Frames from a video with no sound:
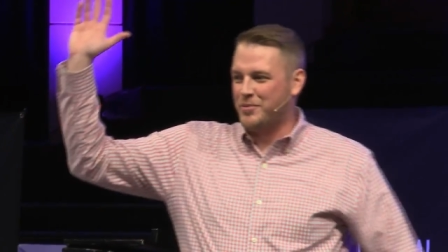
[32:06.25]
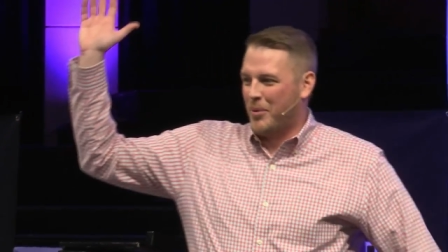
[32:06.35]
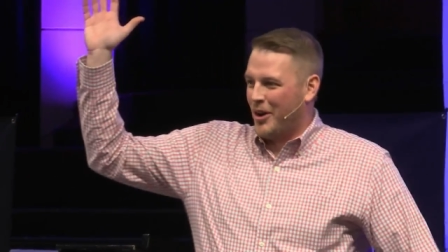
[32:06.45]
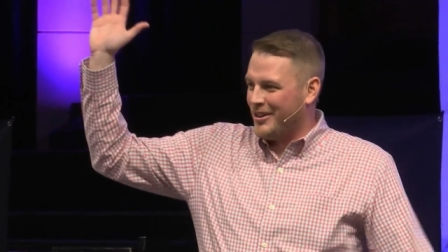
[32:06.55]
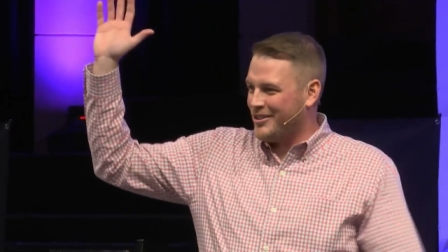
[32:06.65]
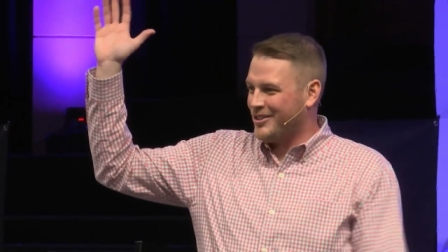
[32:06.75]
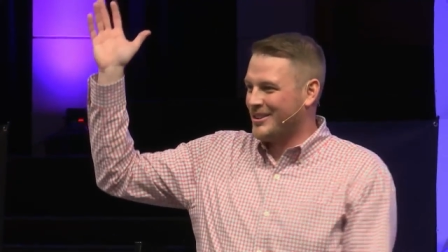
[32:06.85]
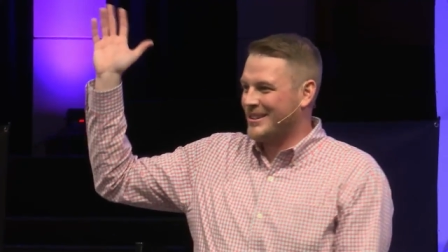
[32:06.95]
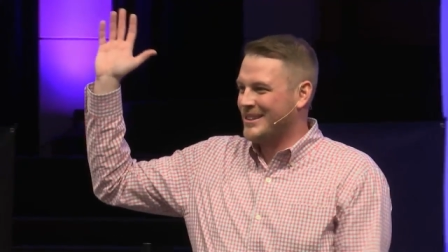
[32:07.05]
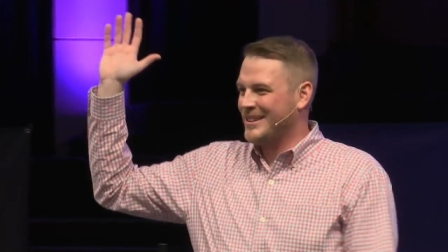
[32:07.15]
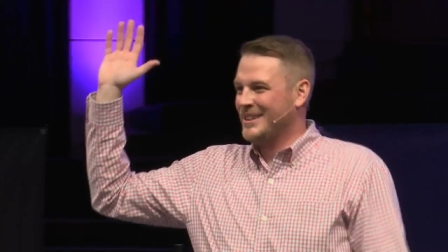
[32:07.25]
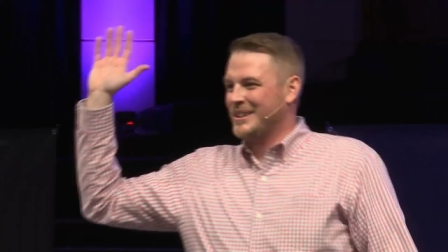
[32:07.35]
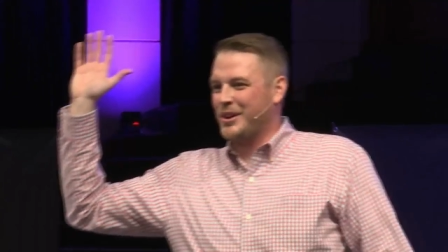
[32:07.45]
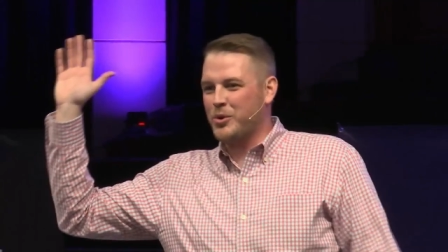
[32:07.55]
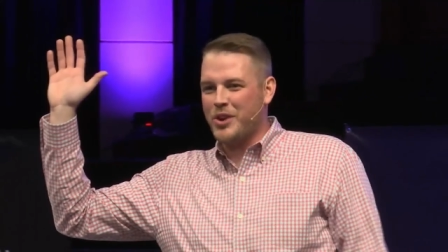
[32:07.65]
sports?
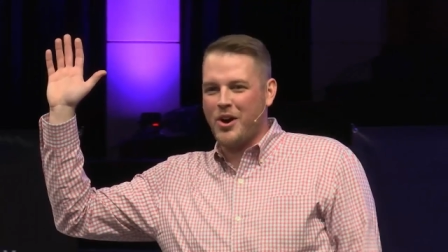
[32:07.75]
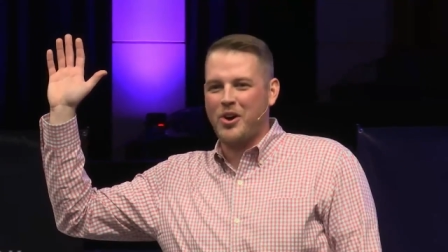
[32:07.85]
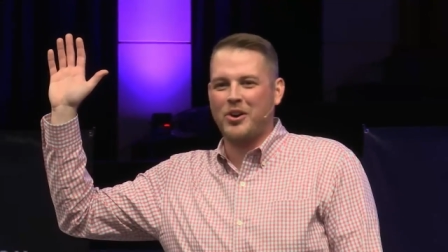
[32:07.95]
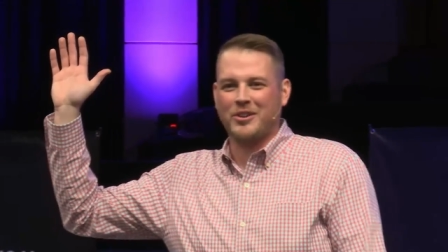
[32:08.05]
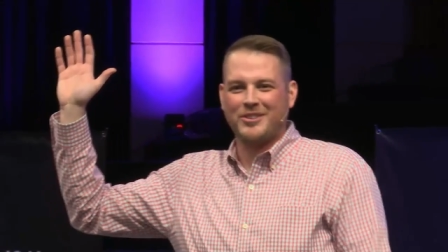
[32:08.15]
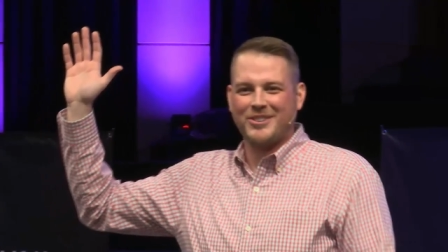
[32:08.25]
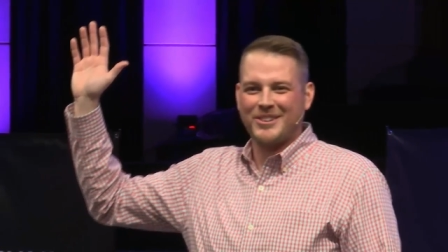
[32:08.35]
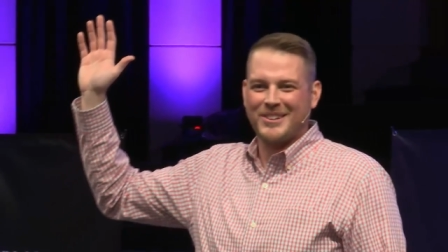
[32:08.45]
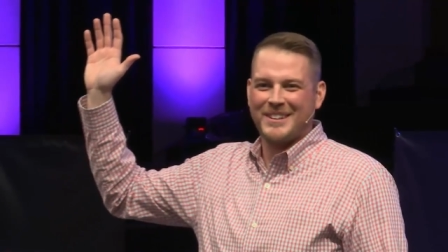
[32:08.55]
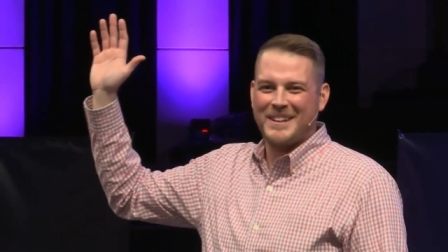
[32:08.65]
Go dogs.